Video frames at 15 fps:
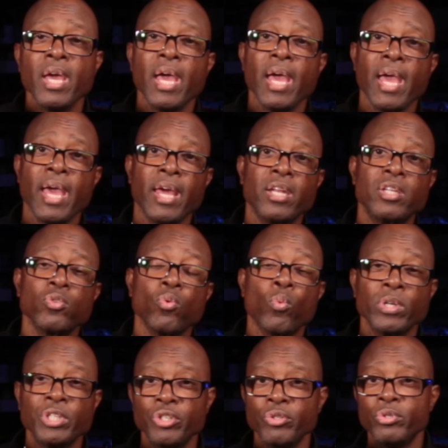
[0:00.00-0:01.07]
And
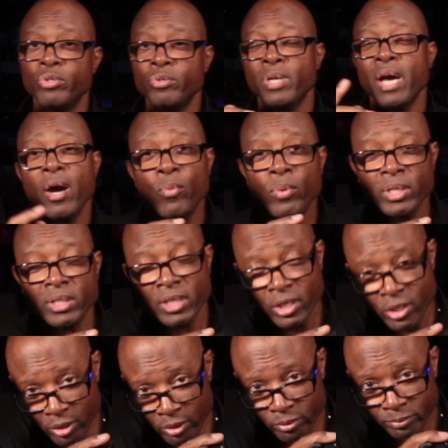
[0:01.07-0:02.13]
what you do not want to
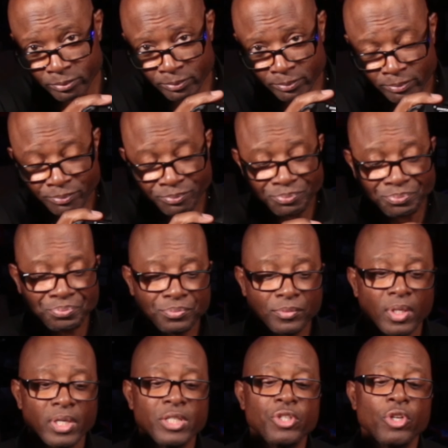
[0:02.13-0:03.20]
do
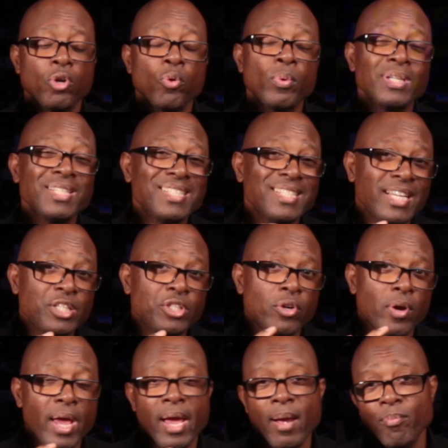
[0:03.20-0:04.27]
is you don't want to set
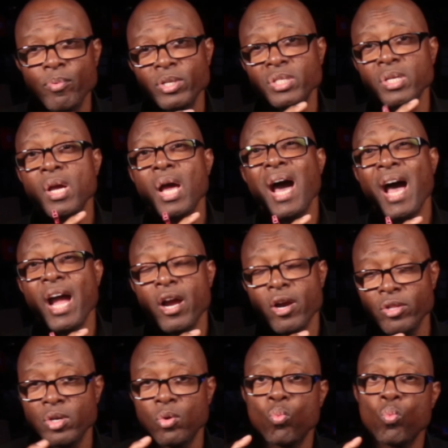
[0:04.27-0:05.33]
your amperage higher
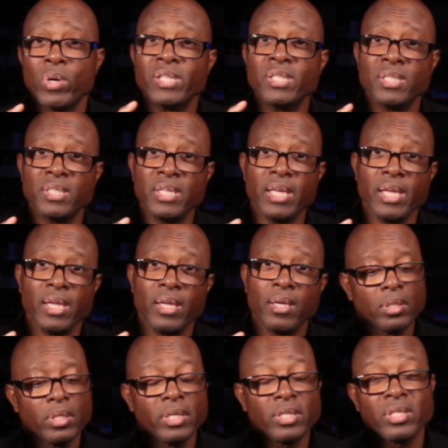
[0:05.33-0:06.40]
than 1C.
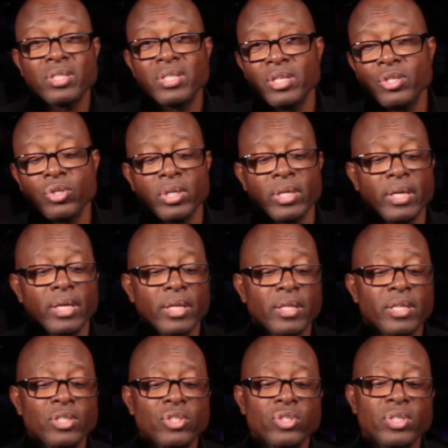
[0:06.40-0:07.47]
Is essentially,
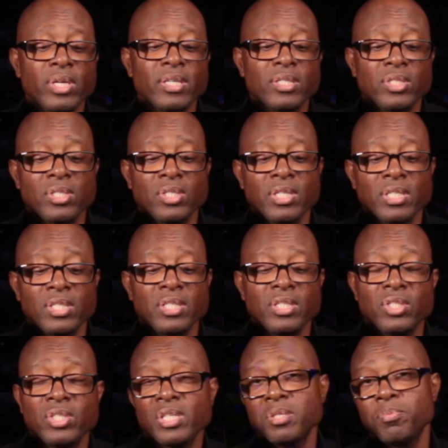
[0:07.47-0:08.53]
this is a
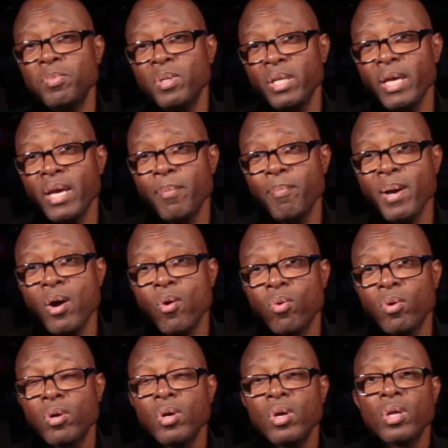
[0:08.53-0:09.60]
66 milliamp
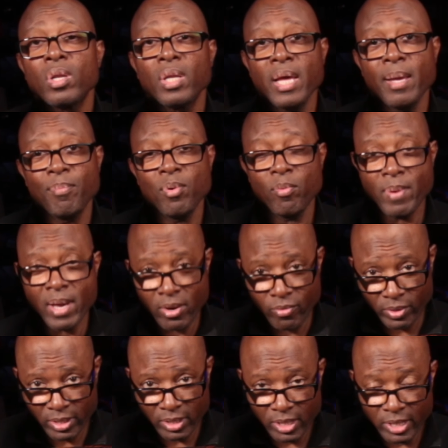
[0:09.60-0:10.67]
hour LiPo battery.